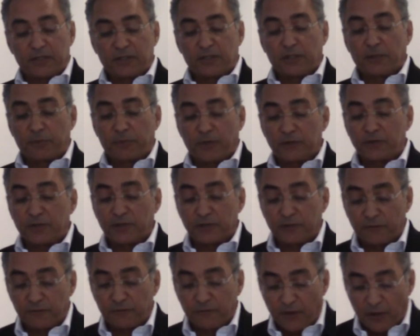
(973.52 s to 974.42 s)
the
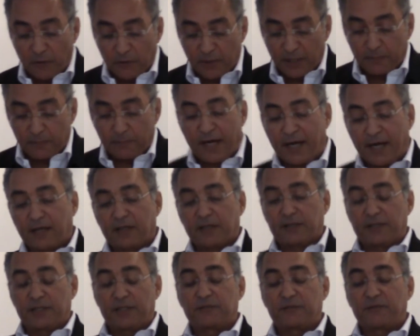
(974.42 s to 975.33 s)
process of rolling
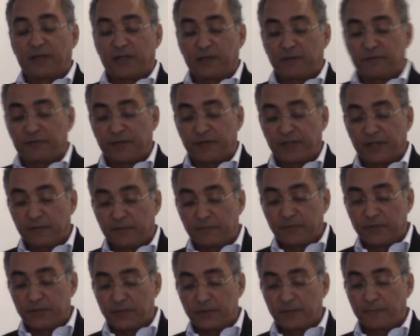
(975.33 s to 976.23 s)
back these very
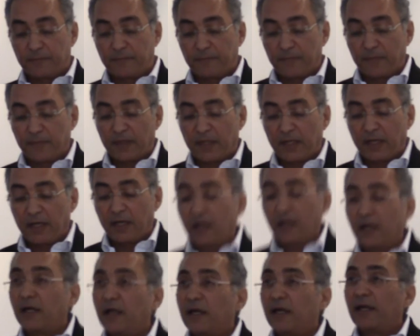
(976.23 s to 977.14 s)
freedoms.
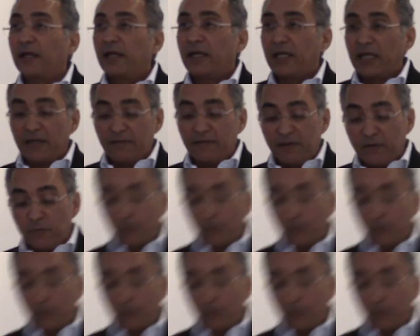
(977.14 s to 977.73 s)
Even